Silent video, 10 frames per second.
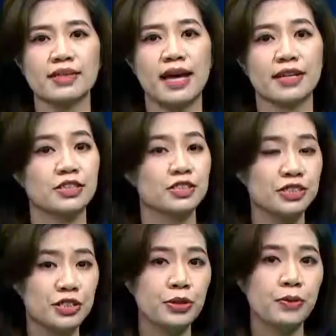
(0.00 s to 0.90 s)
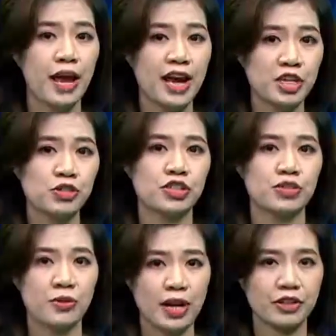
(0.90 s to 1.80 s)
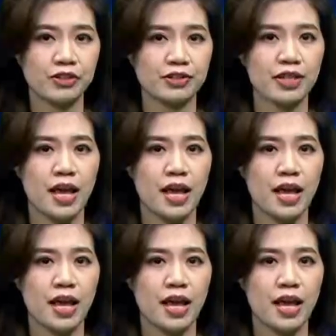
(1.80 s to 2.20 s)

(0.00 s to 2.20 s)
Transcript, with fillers: as new Asian records